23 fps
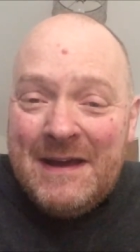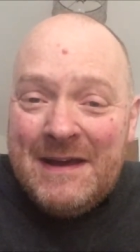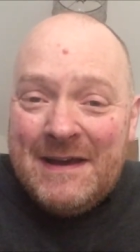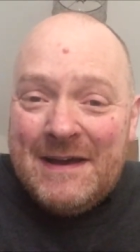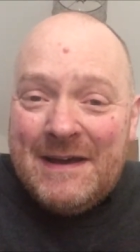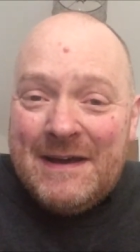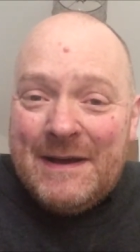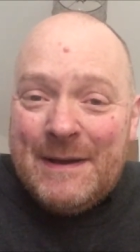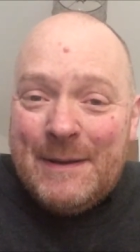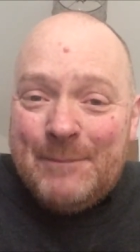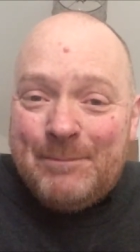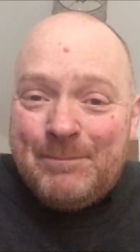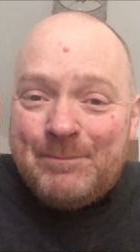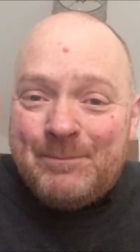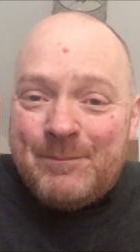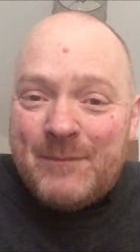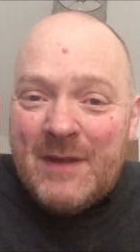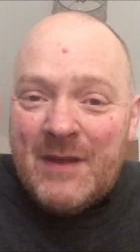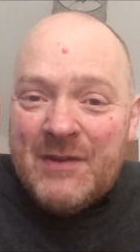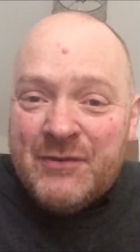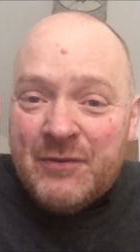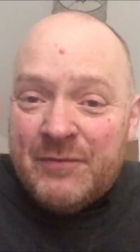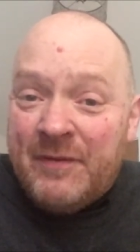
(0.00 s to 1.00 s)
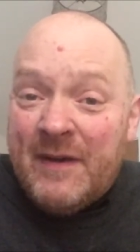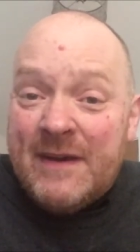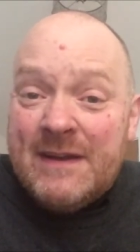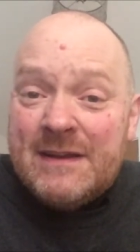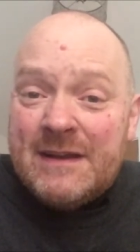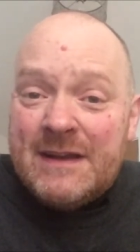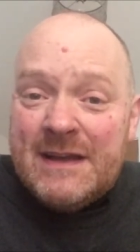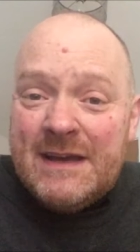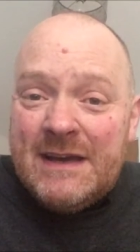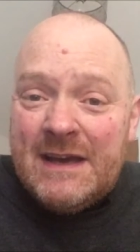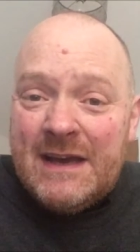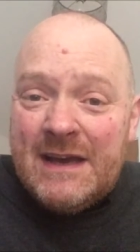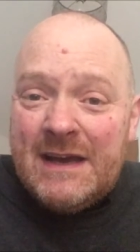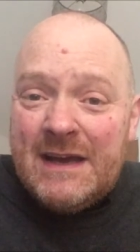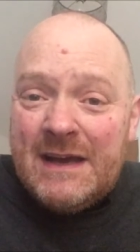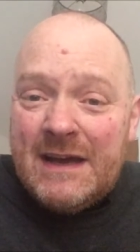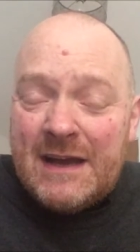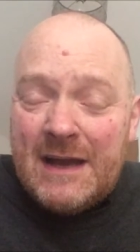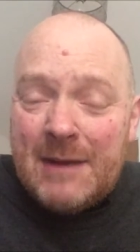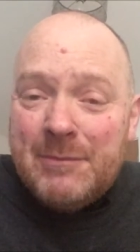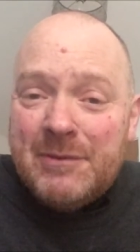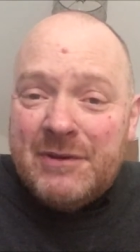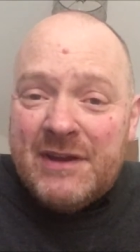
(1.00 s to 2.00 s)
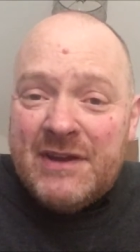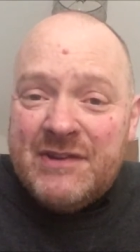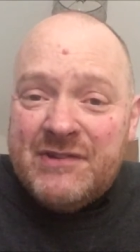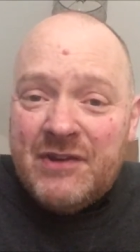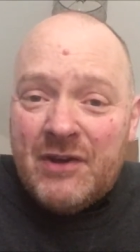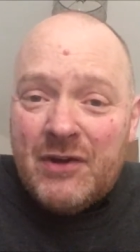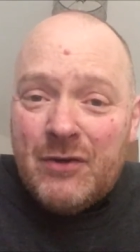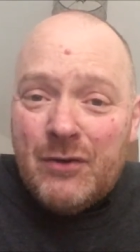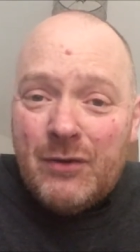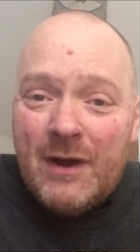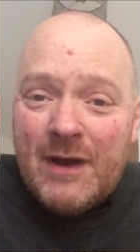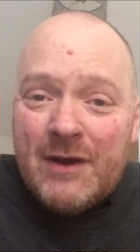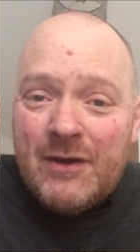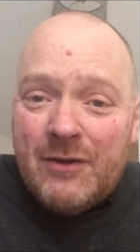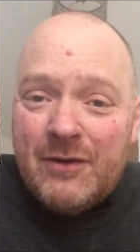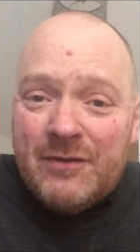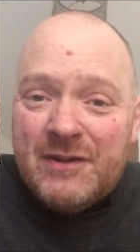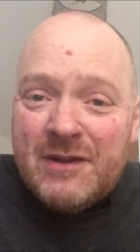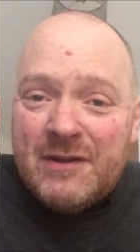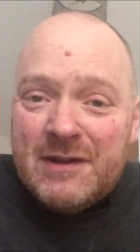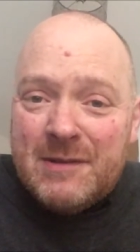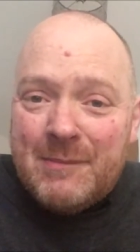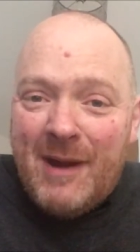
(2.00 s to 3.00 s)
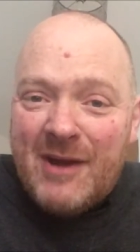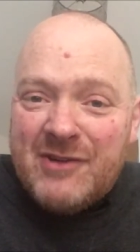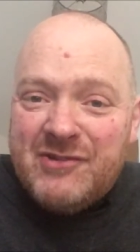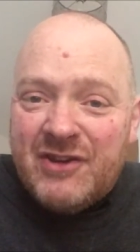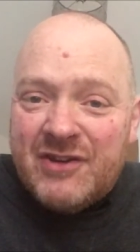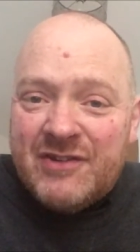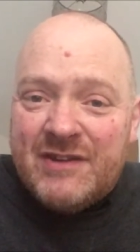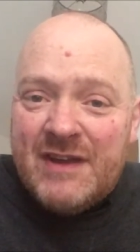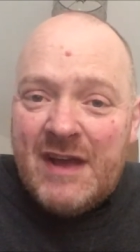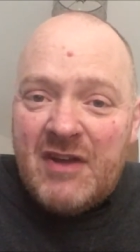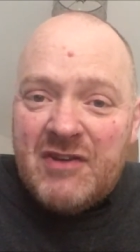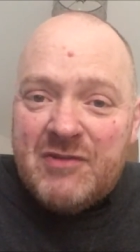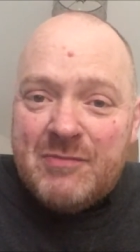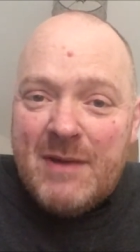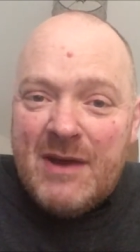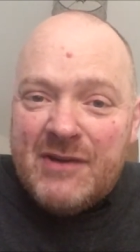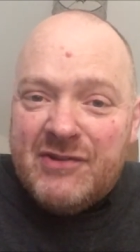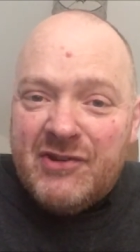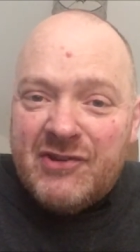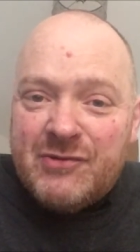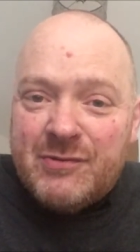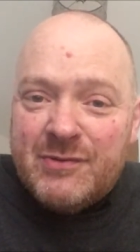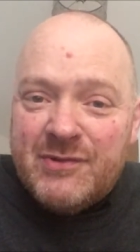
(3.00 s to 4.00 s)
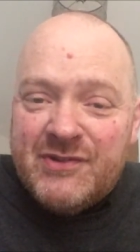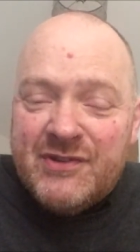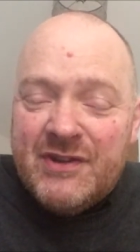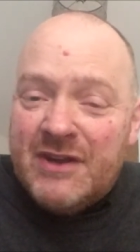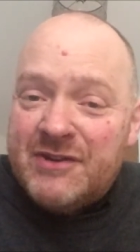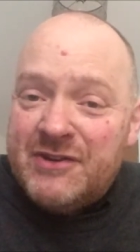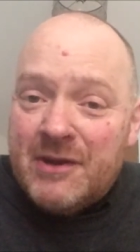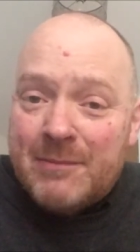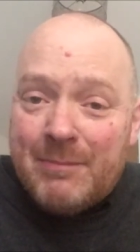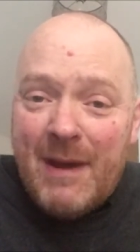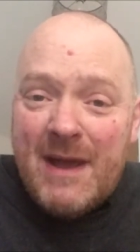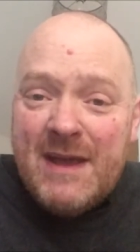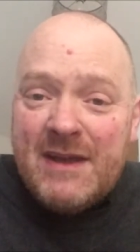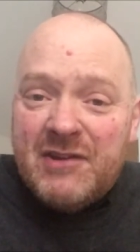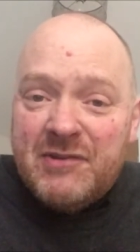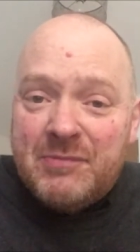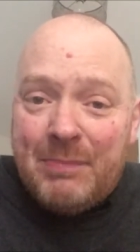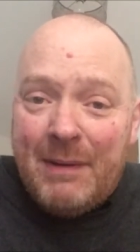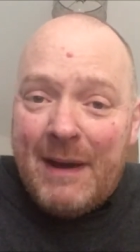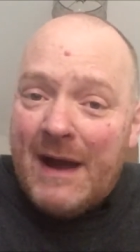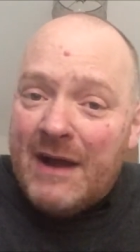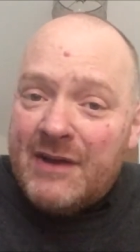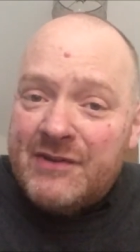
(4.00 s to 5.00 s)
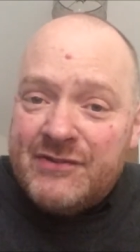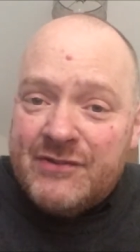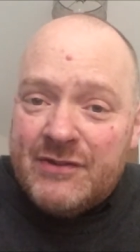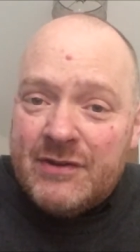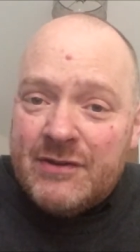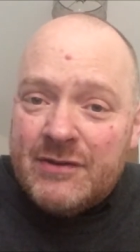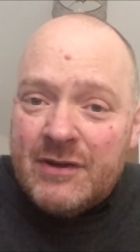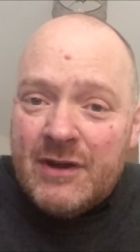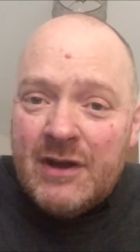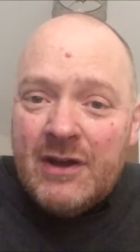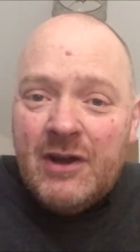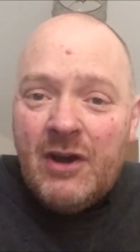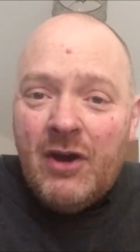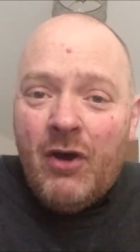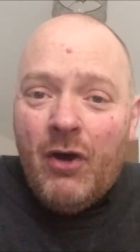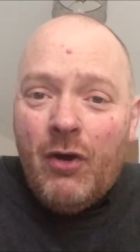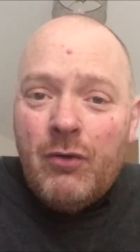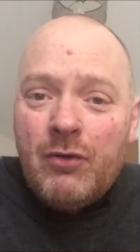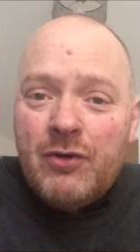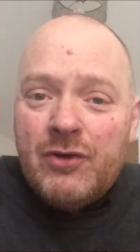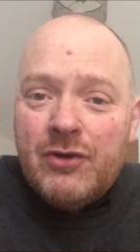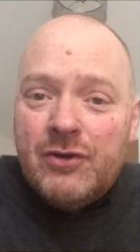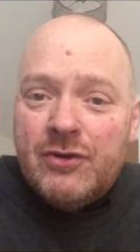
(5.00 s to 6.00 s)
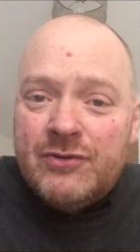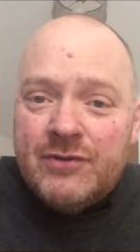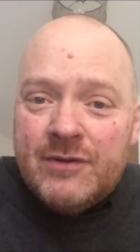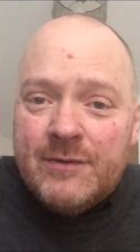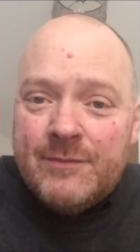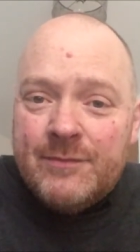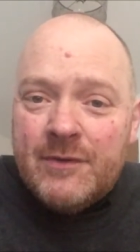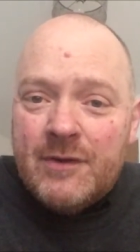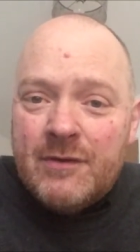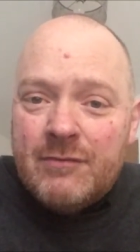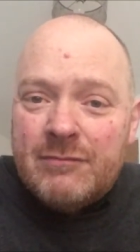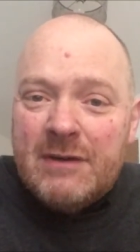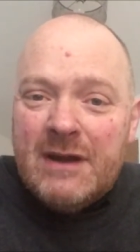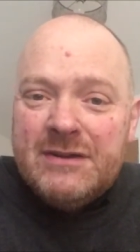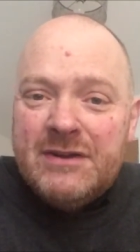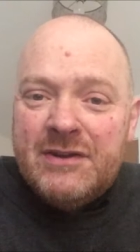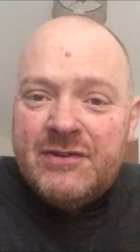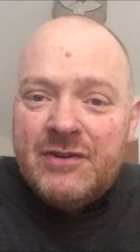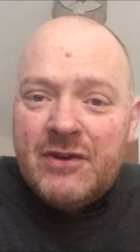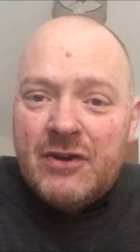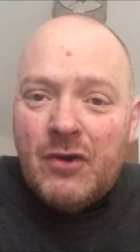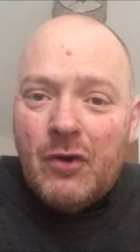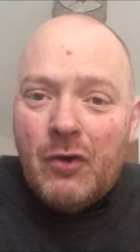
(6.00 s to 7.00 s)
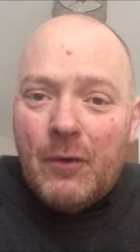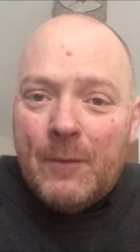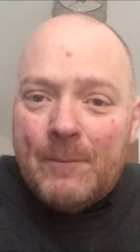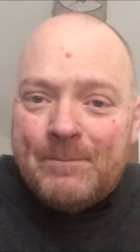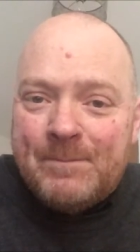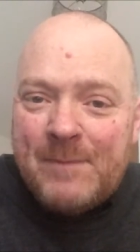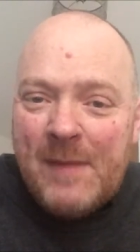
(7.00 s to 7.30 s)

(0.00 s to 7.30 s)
So finally, a couple of days ago, I got the magic text message which said, your bike has passed, all good, ready to go.